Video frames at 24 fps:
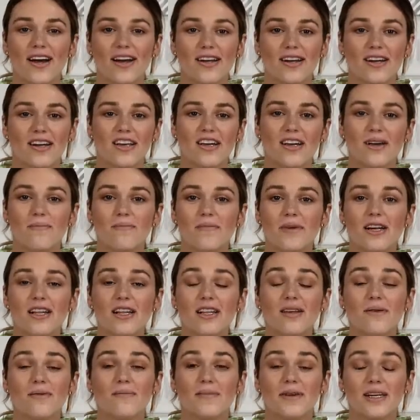and he
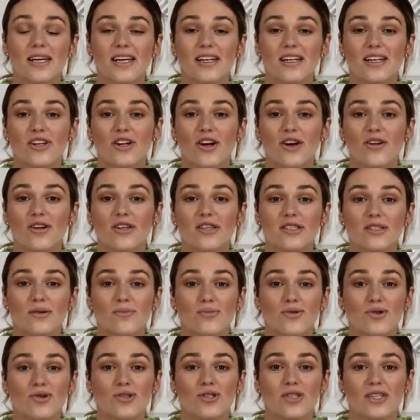immediately began to notice the
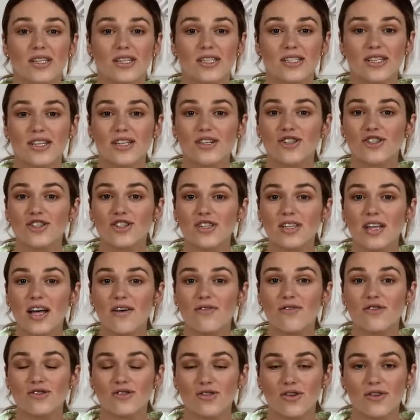boost in his energy
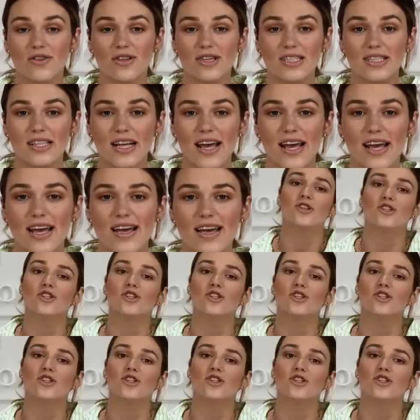levels throughout the day.